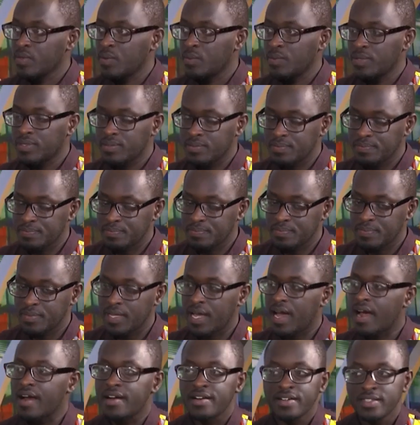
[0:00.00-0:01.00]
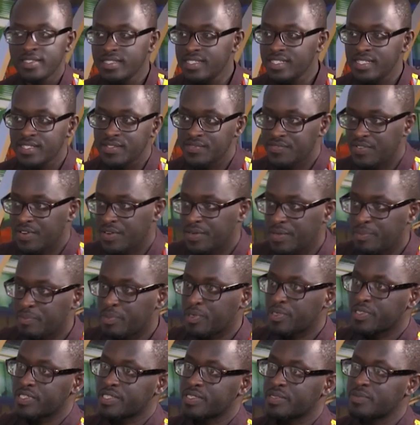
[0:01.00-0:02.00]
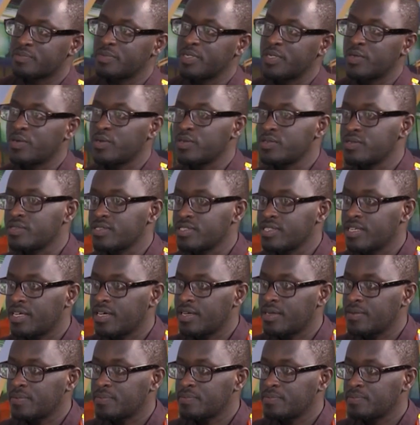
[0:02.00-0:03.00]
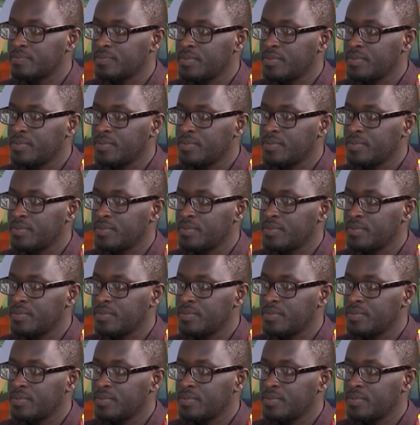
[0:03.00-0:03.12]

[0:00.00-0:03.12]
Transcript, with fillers: Well, R and D is very important because uh,